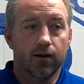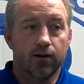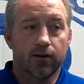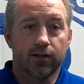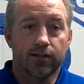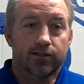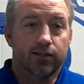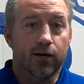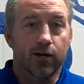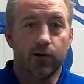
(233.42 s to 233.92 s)

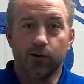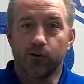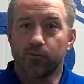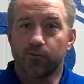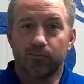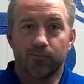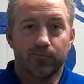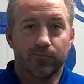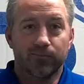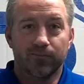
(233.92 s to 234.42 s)
It's
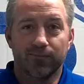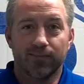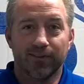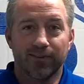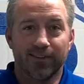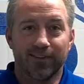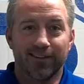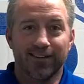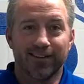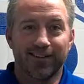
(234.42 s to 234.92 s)
home.
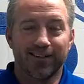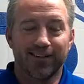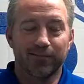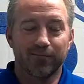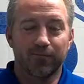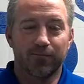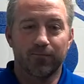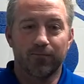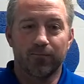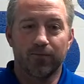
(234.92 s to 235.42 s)

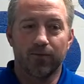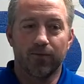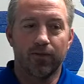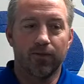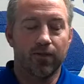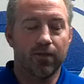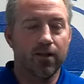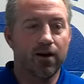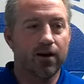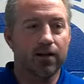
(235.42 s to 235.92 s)

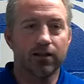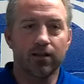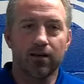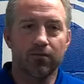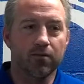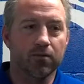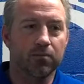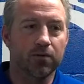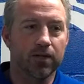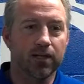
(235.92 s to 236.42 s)
No, I
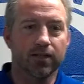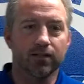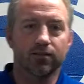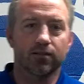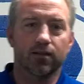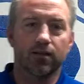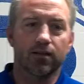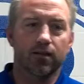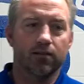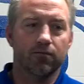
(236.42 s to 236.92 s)
love the
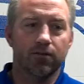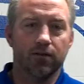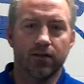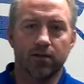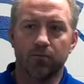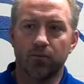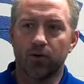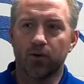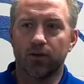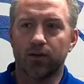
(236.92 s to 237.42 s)
place. I love the
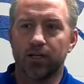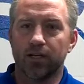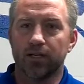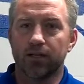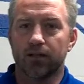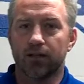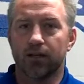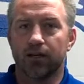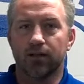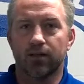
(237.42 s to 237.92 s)
community
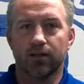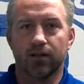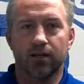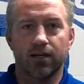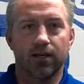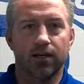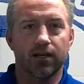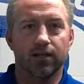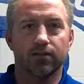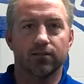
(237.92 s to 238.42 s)
and the
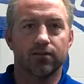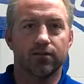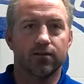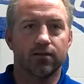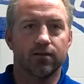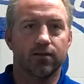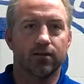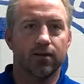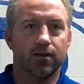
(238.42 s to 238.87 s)
kids.